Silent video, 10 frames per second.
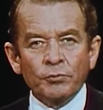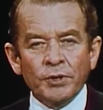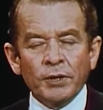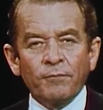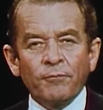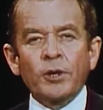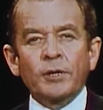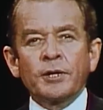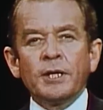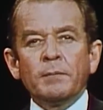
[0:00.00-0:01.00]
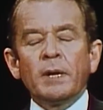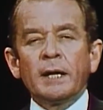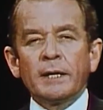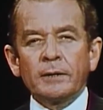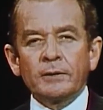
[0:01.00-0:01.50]
to within 14
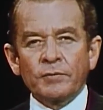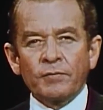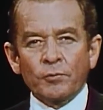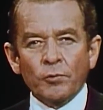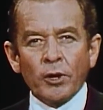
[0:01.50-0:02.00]
miles of the